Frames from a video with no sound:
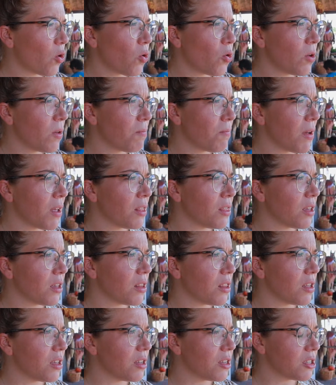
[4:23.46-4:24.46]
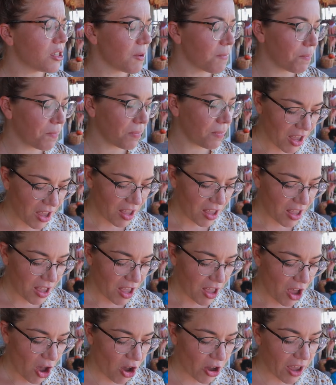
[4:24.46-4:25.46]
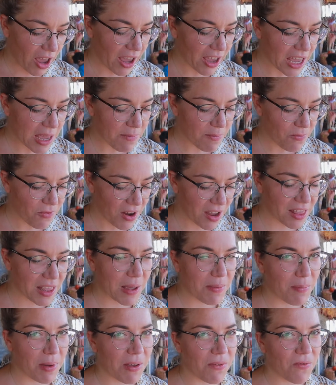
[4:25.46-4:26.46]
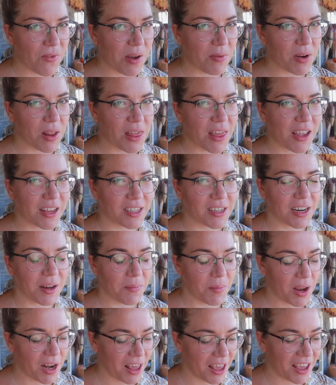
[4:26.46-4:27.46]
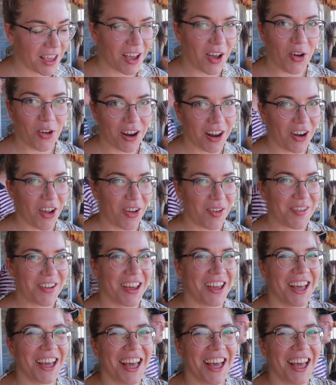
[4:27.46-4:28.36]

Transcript: Who invented this? Okay, I keep finding my favorite things in America on and on.